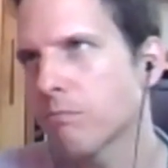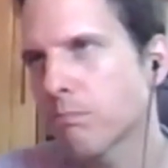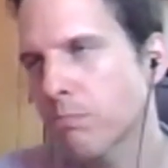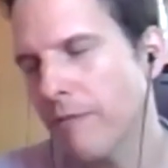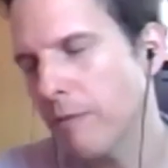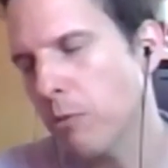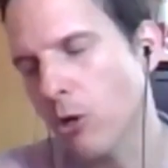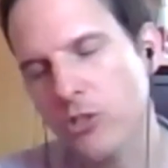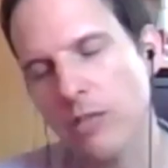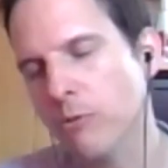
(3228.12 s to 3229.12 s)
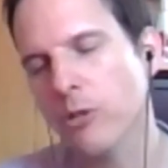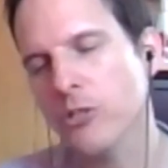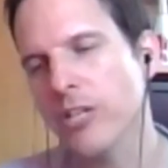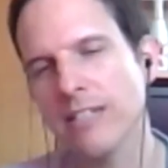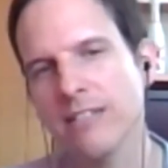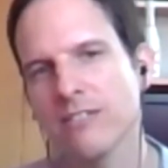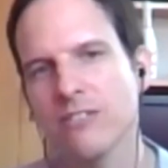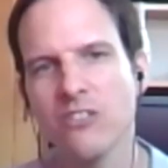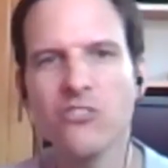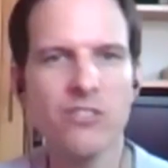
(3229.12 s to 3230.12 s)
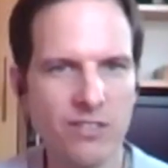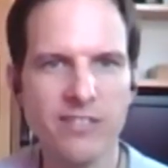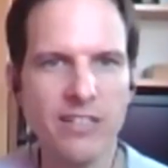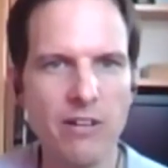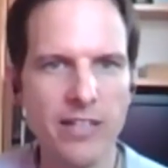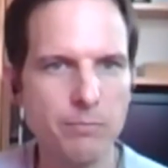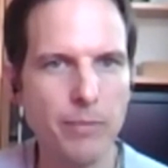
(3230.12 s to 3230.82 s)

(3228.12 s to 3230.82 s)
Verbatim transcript: private blockchain project is it's just a centralized